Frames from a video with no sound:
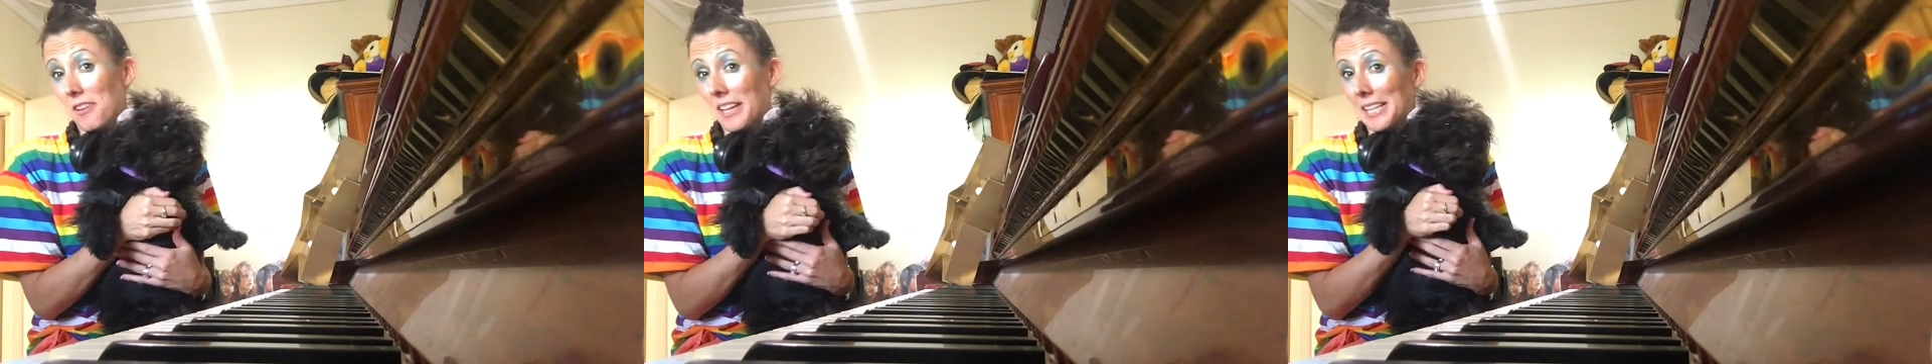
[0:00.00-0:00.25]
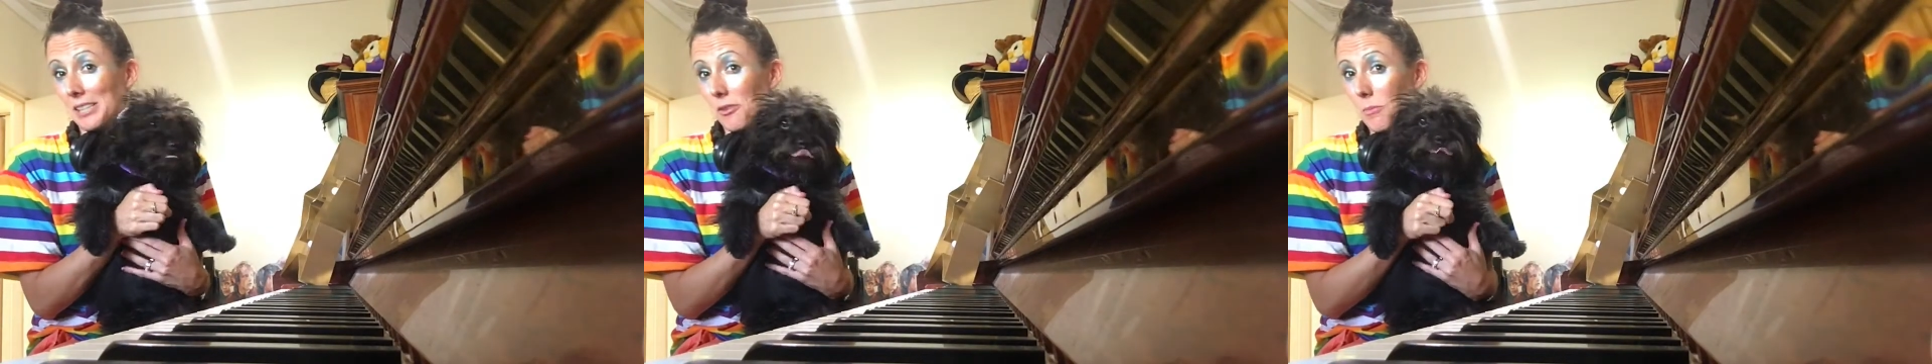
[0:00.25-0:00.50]

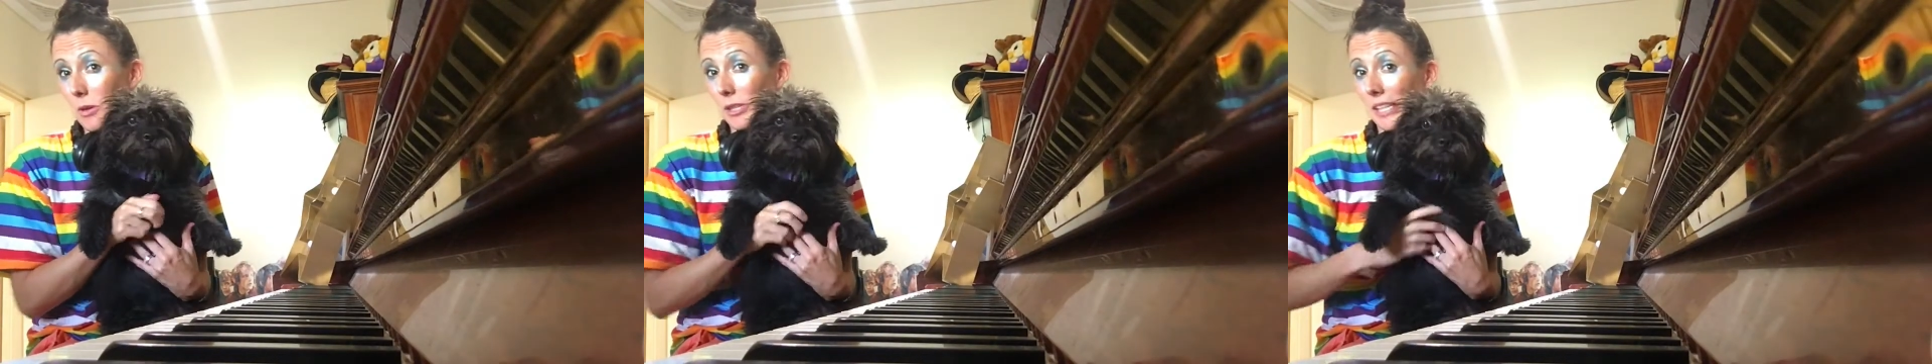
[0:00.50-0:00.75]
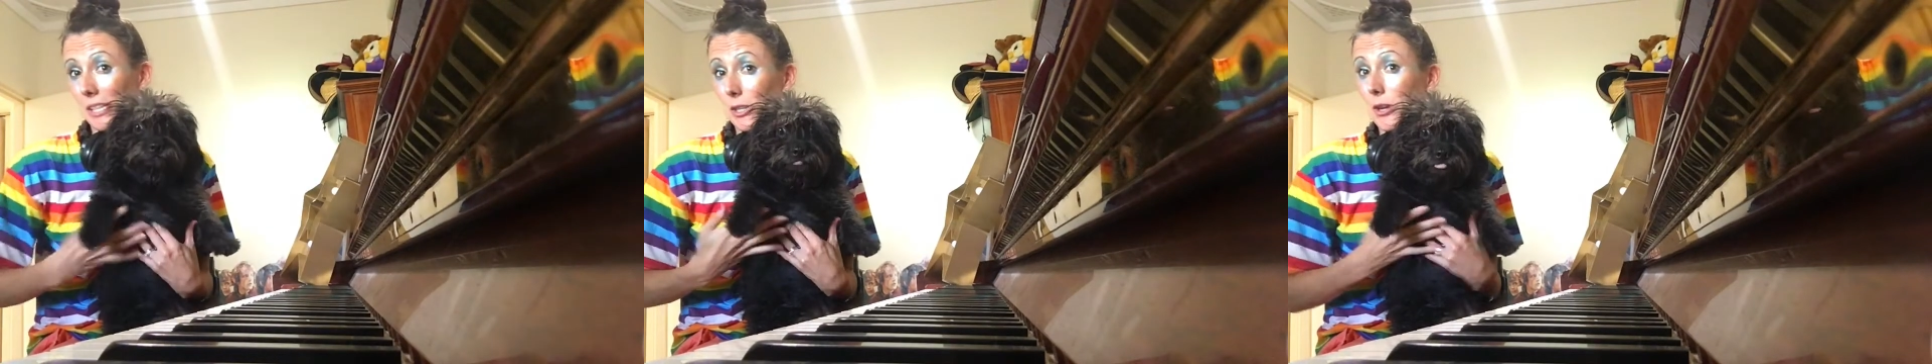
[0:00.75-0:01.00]
feelings from
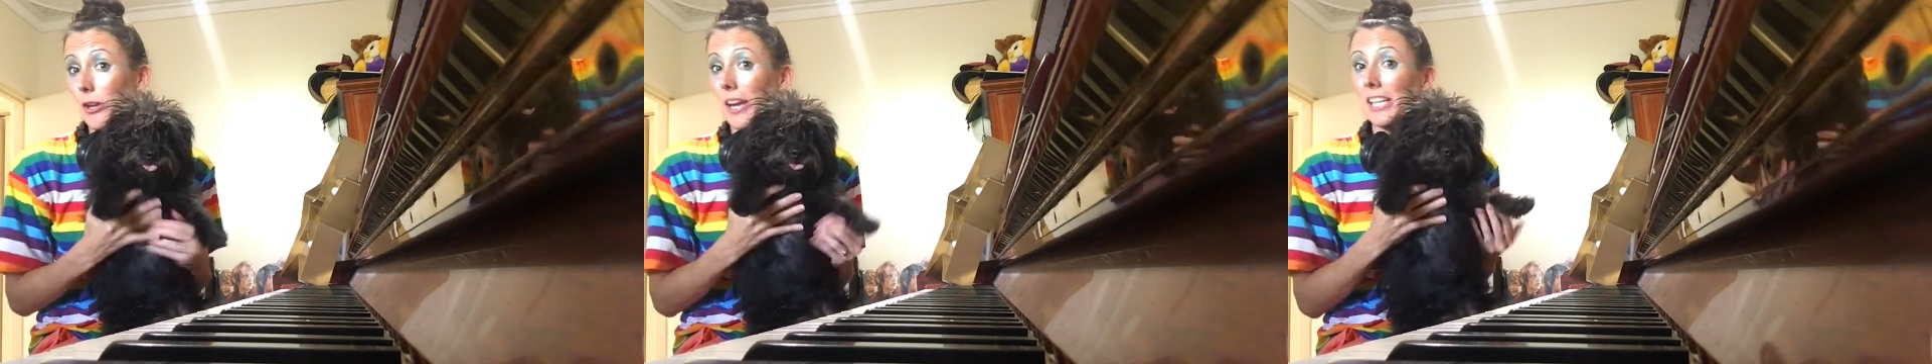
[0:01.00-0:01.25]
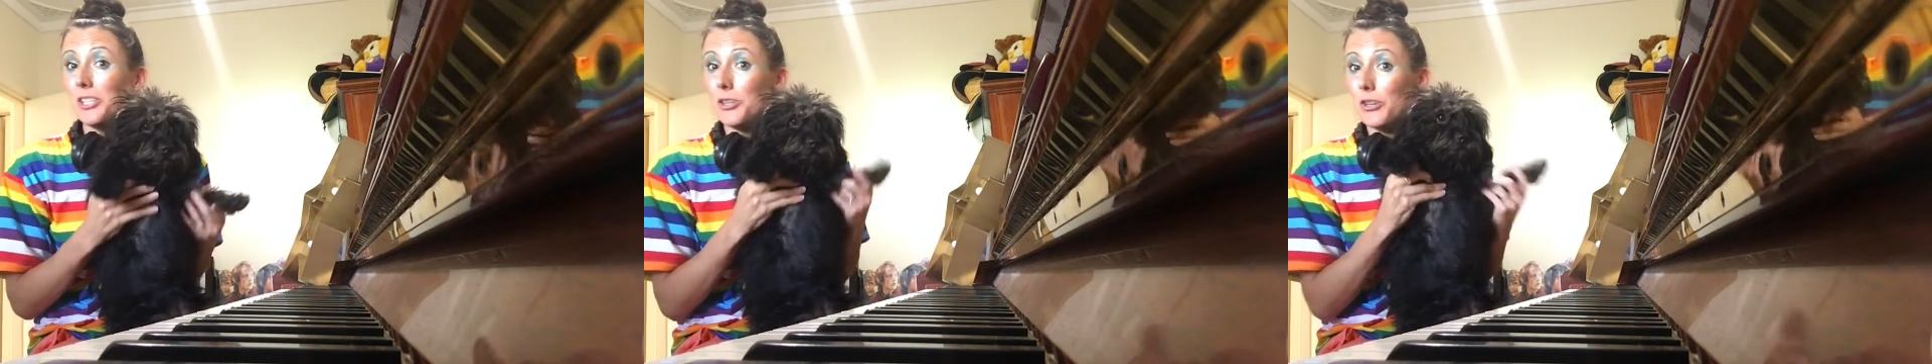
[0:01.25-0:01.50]
music too.
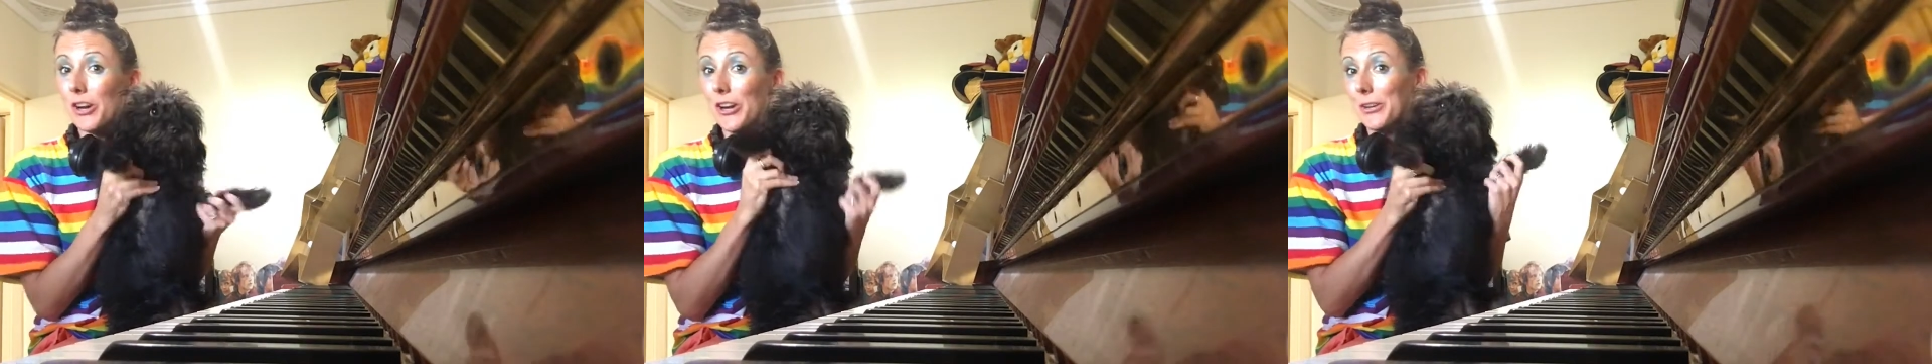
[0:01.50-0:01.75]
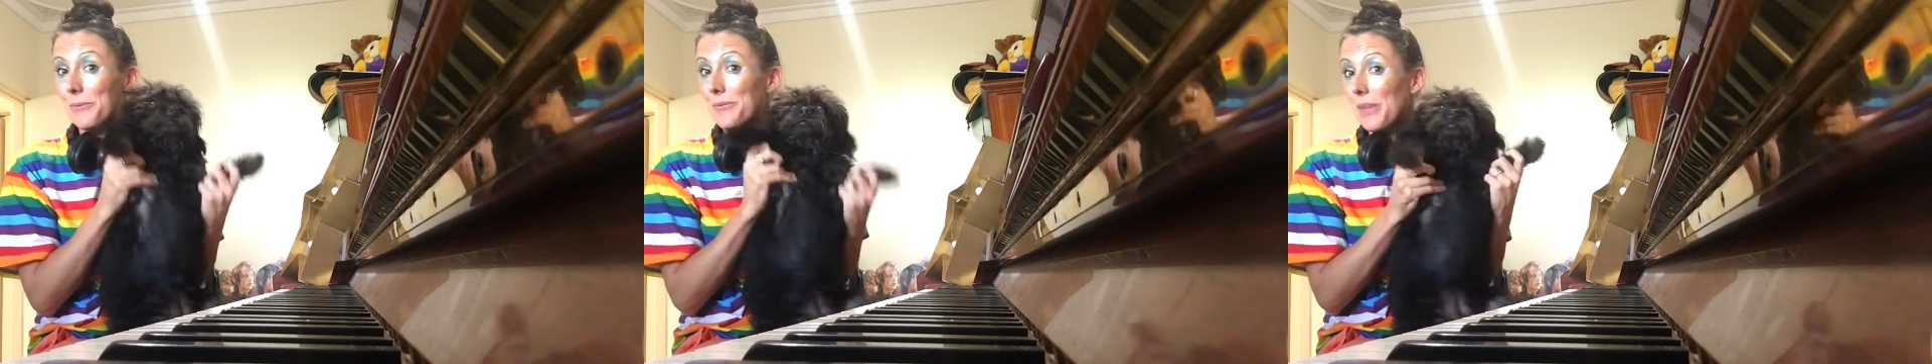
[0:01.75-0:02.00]
It's true.